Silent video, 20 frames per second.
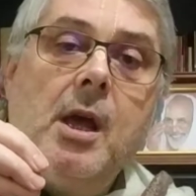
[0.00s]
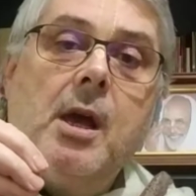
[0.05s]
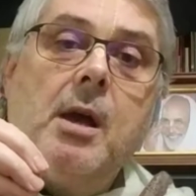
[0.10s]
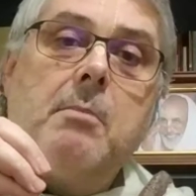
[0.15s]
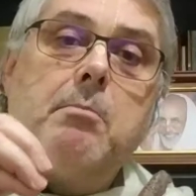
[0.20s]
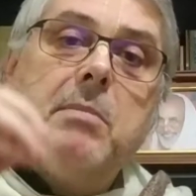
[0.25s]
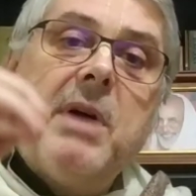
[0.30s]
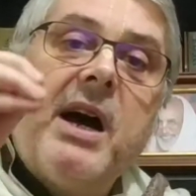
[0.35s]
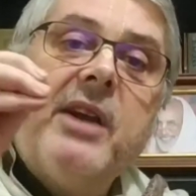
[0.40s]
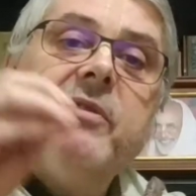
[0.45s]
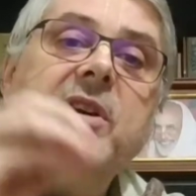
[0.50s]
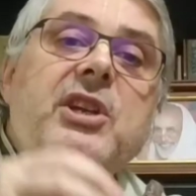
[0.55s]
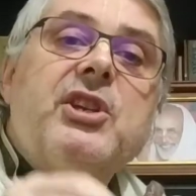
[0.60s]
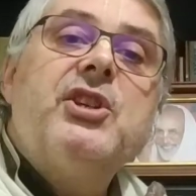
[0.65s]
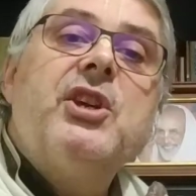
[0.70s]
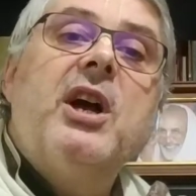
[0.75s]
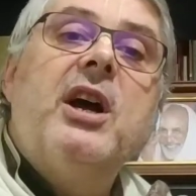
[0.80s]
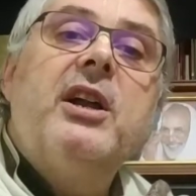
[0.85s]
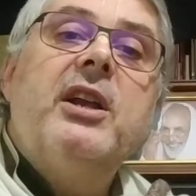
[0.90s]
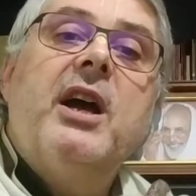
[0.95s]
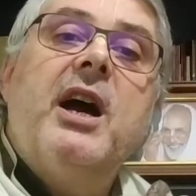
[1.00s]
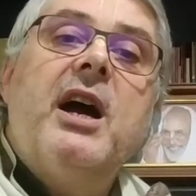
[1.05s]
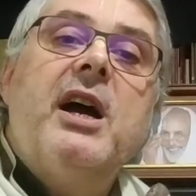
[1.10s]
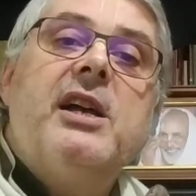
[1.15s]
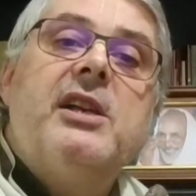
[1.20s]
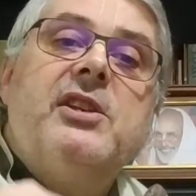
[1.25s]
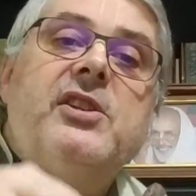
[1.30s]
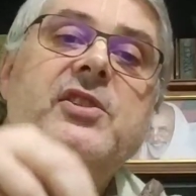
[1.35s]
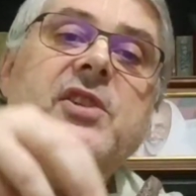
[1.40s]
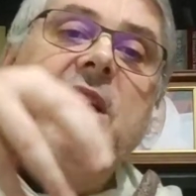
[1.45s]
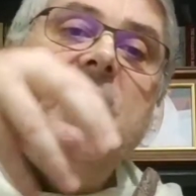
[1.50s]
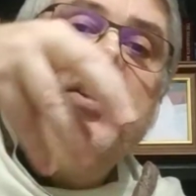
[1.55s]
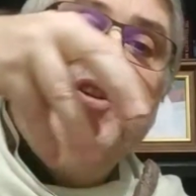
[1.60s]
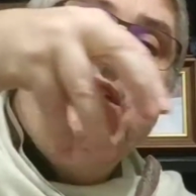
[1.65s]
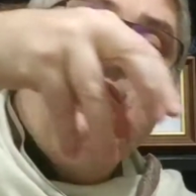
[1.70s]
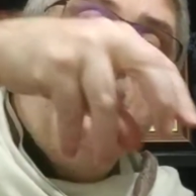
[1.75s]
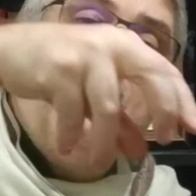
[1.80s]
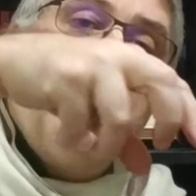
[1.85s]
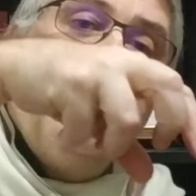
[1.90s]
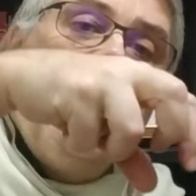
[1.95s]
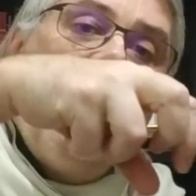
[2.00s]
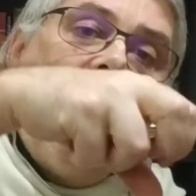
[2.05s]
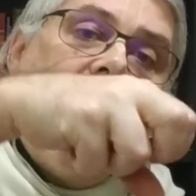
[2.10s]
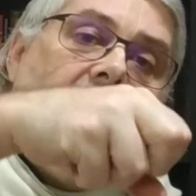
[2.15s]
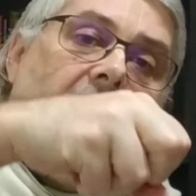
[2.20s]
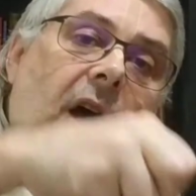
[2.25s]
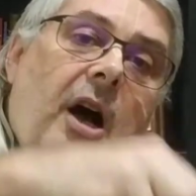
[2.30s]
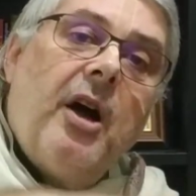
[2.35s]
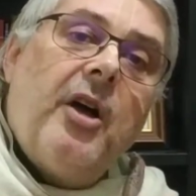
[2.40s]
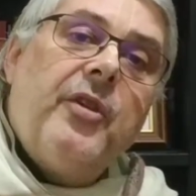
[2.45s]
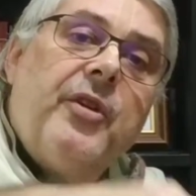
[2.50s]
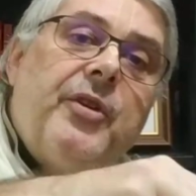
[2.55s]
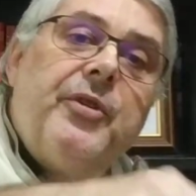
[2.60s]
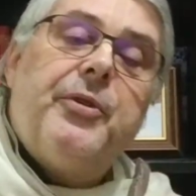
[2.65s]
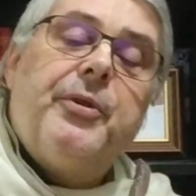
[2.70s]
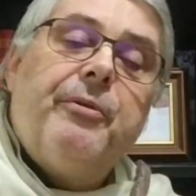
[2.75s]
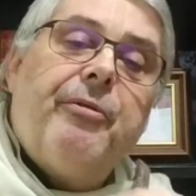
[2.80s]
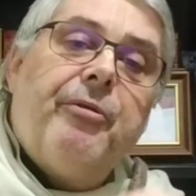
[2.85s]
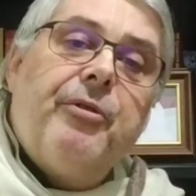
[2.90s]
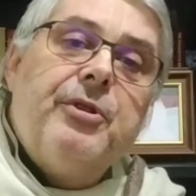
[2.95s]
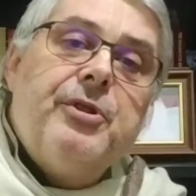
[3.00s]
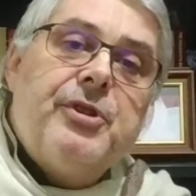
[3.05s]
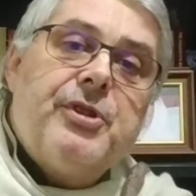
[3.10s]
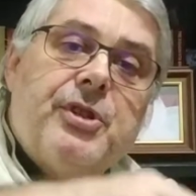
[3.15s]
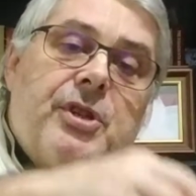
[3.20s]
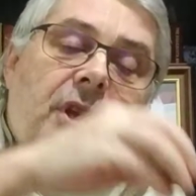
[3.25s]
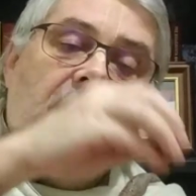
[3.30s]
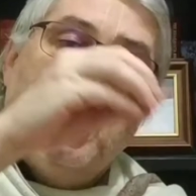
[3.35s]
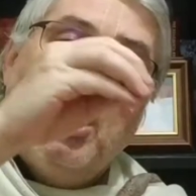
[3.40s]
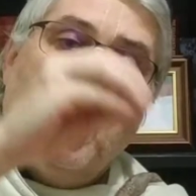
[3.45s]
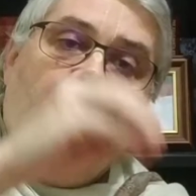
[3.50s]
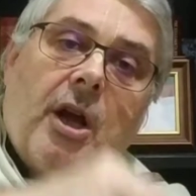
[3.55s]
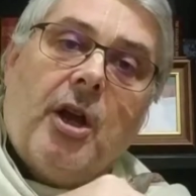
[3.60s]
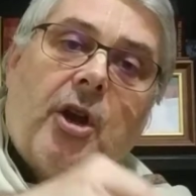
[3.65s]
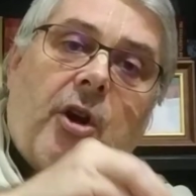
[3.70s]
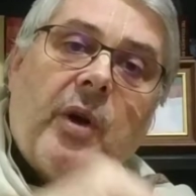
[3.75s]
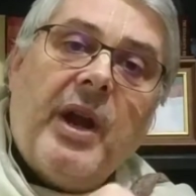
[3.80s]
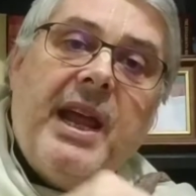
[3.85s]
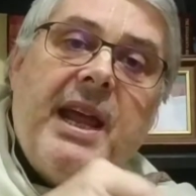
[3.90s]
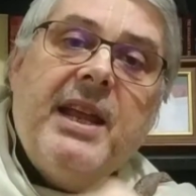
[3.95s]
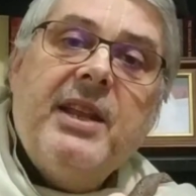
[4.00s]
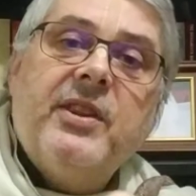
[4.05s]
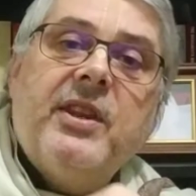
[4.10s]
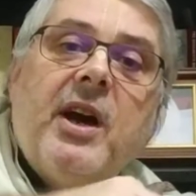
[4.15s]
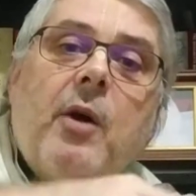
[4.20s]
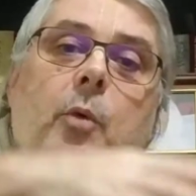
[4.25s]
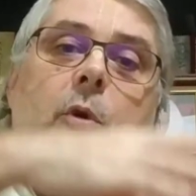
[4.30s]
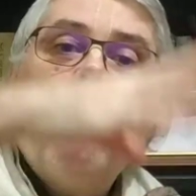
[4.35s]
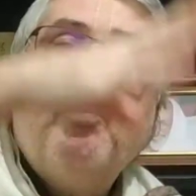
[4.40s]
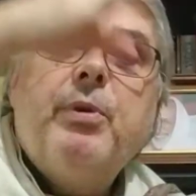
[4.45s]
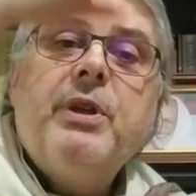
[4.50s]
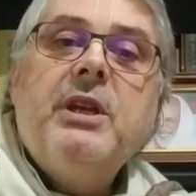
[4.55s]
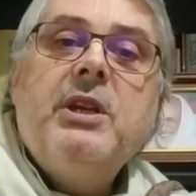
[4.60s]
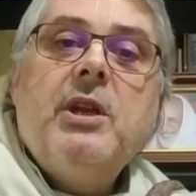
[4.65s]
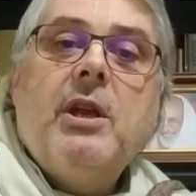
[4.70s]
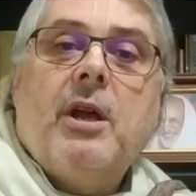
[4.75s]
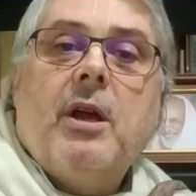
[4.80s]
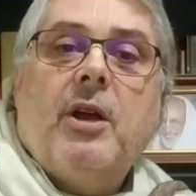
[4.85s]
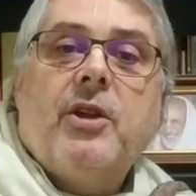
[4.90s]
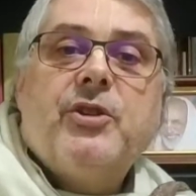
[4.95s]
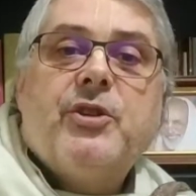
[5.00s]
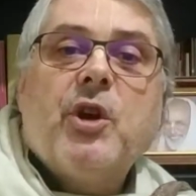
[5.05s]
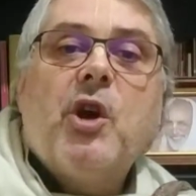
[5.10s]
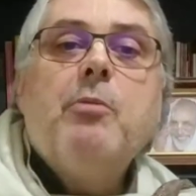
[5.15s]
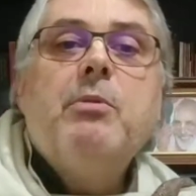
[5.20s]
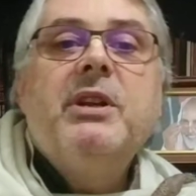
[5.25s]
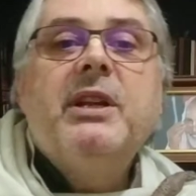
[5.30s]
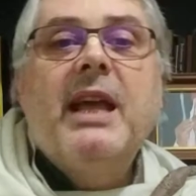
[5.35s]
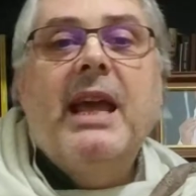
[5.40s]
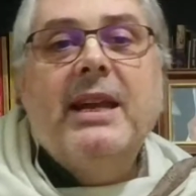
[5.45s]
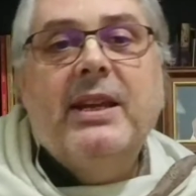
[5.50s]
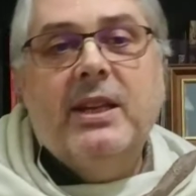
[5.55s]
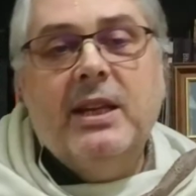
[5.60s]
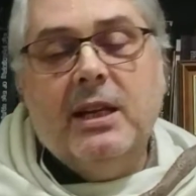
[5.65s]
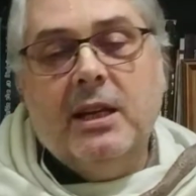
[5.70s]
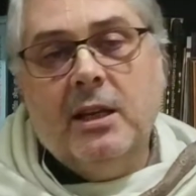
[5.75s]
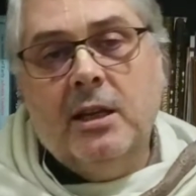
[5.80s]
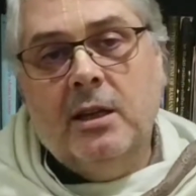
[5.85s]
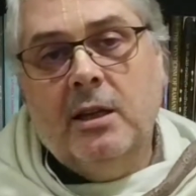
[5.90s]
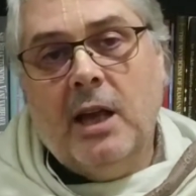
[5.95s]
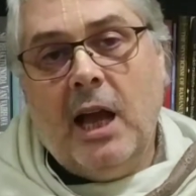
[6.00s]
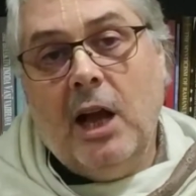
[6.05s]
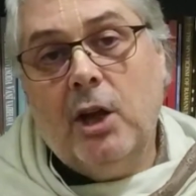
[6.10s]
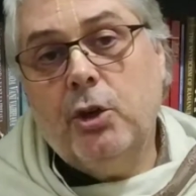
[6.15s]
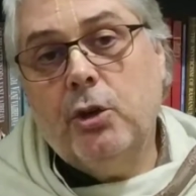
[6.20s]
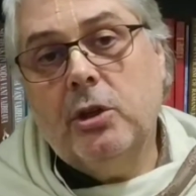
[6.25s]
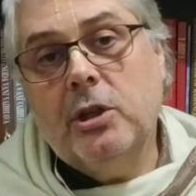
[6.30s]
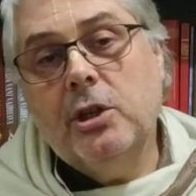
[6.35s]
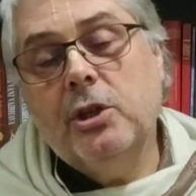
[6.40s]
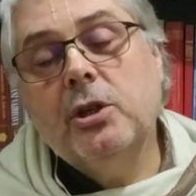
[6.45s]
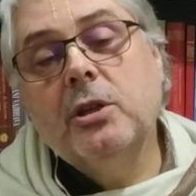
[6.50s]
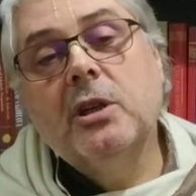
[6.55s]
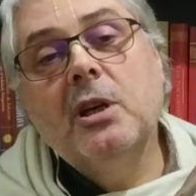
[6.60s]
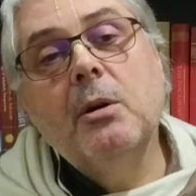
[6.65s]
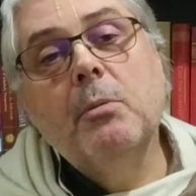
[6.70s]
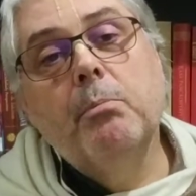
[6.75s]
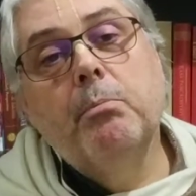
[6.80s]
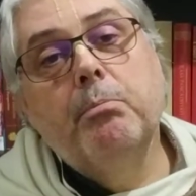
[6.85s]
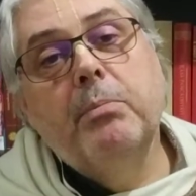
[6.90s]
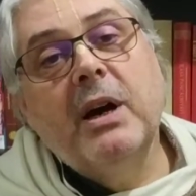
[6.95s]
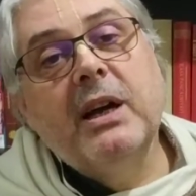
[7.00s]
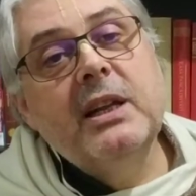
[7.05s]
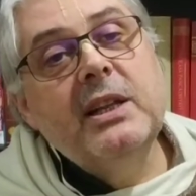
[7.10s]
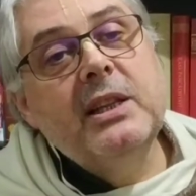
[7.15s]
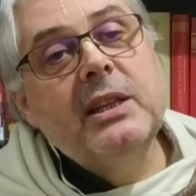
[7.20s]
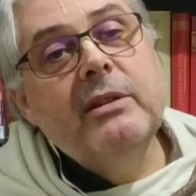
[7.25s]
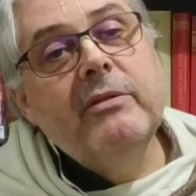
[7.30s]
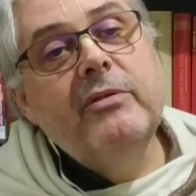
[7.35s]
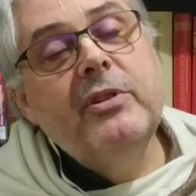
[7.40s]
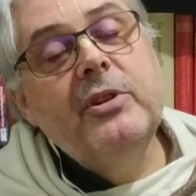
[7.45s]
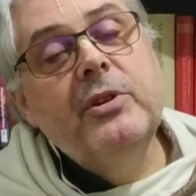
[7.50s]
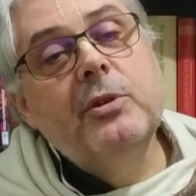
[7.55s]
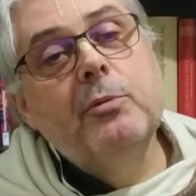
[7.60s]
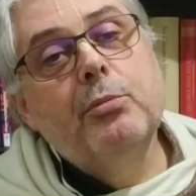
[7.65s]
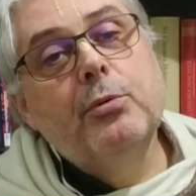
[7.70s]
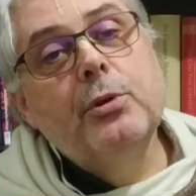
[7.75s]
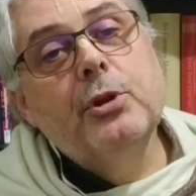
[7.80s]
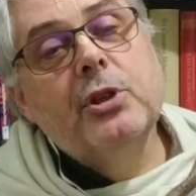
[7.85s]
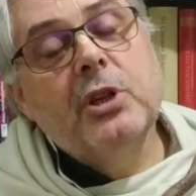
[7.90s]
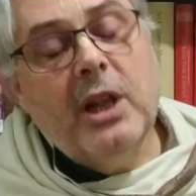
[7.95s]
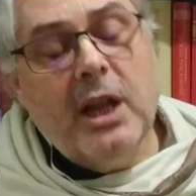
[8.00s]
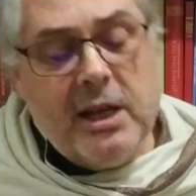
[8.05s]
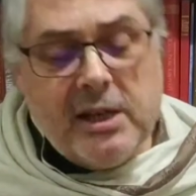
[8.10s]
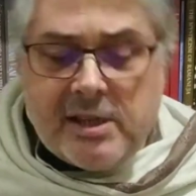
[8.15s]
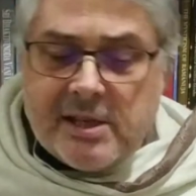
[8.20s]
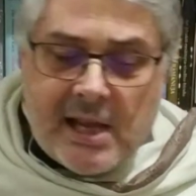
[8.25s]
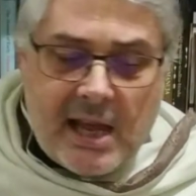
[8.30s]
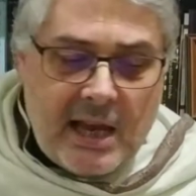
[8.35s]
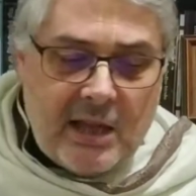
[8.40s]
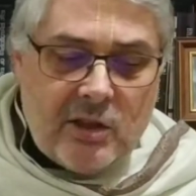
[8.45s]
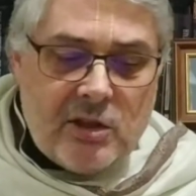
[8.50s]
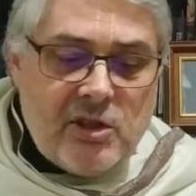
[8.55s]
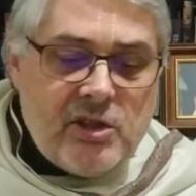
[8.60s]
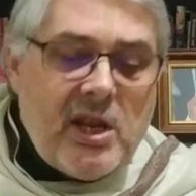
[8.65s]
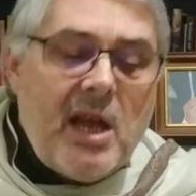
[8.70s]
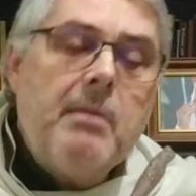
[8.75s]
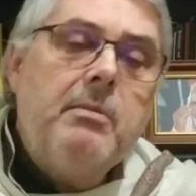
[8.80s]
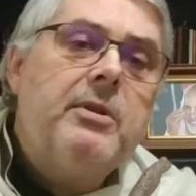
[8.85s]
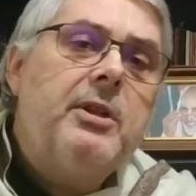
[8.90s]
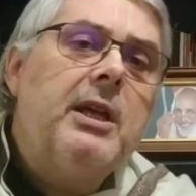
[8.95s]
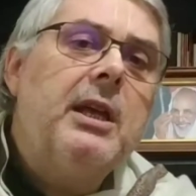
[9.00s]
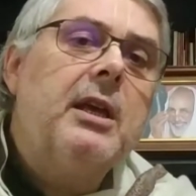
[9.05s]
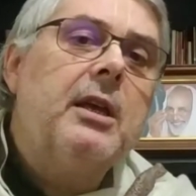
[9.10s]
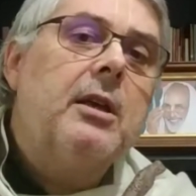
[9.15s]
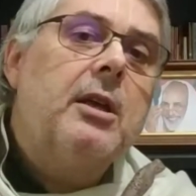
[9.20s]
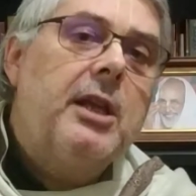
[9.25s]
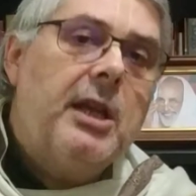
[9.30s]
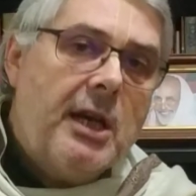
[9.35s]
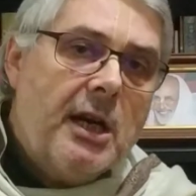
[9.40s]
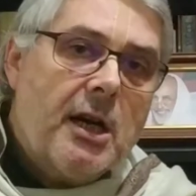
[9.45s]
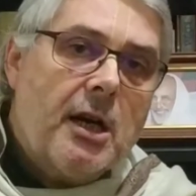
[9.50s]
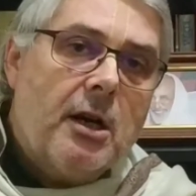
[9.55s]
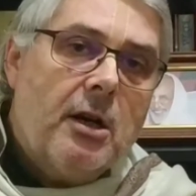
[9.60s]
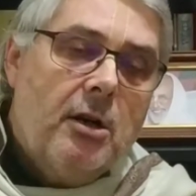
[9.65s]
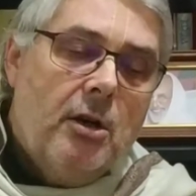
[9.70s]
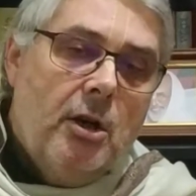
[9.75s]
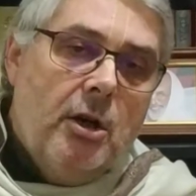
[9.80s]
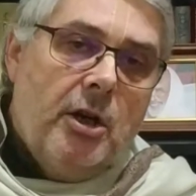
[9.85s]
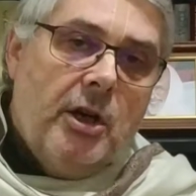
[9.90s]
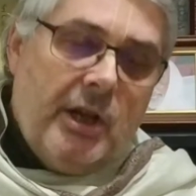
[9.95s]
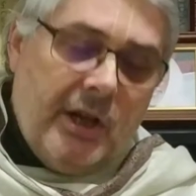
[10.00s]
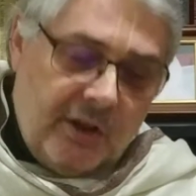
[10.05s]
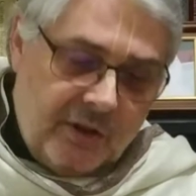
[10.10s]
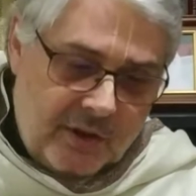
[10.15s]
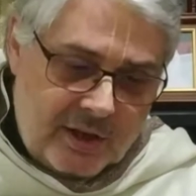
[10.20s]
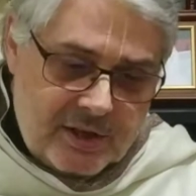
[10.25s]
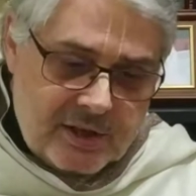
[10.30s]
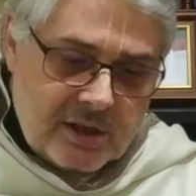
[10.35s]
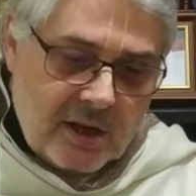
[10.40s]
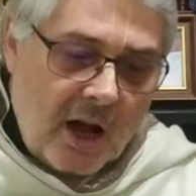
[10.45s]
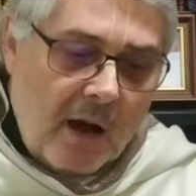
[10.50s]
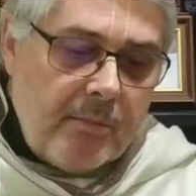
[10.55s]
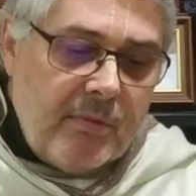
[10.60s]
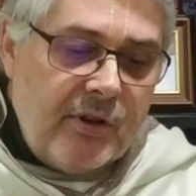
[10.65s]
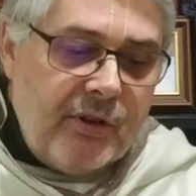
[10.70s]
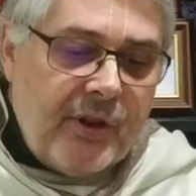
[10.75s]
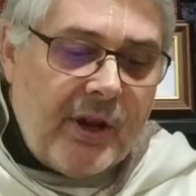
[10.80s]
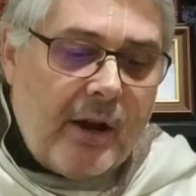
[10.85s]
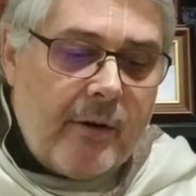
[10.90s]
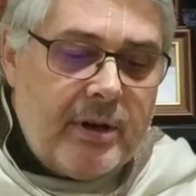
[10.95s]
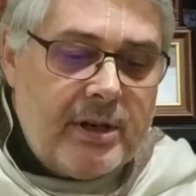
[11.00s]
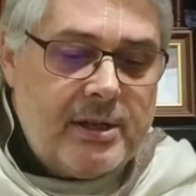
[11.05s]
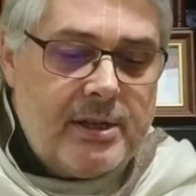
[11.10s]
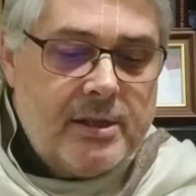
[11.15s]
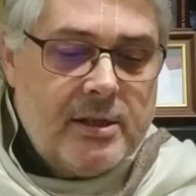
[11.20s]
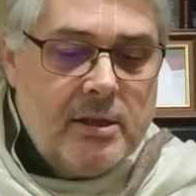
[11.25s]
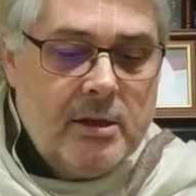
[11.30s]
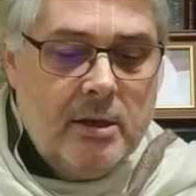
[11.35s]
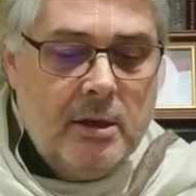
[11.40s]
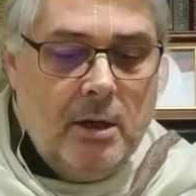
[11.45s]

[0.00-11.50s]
Madhvacharya is setting the different grain that will be germinating. Actually, Srila Bharadev Vidyabhushan is saying the same thing here in these commentaries.